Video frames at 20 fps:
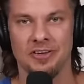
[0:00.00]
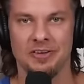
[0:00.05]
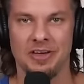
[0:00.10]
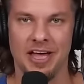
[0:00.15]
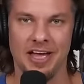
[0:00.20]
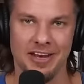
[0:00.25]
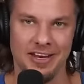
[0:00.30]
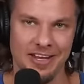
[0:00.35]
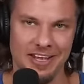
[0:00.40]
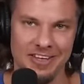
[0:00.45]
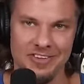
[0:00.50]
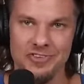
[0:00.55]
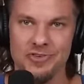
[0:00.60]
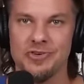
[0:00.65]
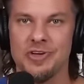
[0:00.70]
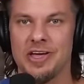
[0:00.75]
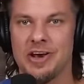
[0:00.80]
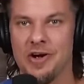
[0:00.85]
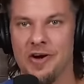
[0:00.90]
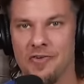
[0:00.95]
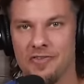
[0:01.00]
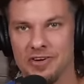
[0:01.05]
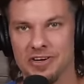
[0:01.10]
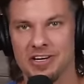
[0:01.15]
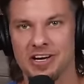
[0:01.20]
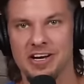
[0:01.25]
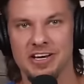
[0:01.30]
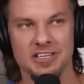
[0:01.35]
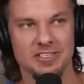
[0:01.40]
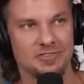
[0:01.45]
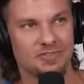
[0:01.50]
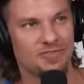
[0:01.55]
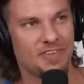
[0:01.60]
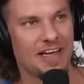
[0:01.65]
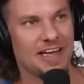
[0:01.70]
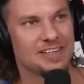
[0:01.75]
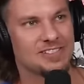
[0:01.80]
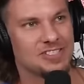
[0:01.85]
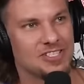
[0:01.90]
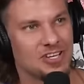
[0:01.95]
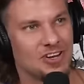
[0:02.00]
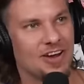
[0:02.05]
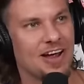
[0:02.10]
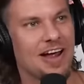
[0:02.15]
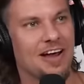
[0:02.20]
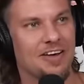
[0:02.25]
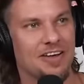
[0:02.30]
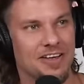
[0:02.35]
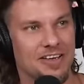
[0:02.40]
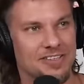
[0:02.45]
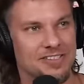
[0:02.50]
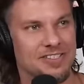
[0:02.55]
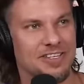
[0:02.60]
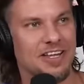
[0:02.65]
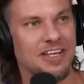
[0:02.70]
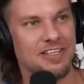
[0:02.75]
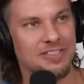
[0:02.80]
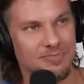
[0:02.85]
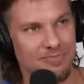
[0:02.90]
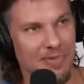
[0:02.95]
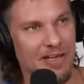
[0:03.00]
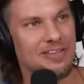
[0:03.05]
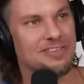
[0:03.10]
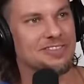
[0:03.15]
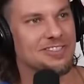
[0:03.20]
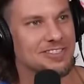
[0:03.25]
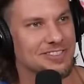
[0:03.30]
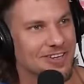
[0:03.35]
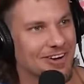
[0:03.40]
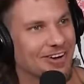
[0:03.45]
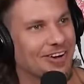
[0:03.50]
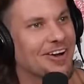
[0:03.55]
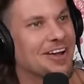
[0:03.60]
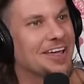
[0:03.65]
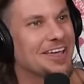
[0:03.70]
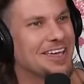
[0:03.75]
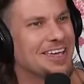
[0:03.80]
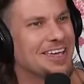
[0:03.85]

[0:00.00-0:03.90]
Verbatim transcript: And then you get over into these fancier areas, and these bitches are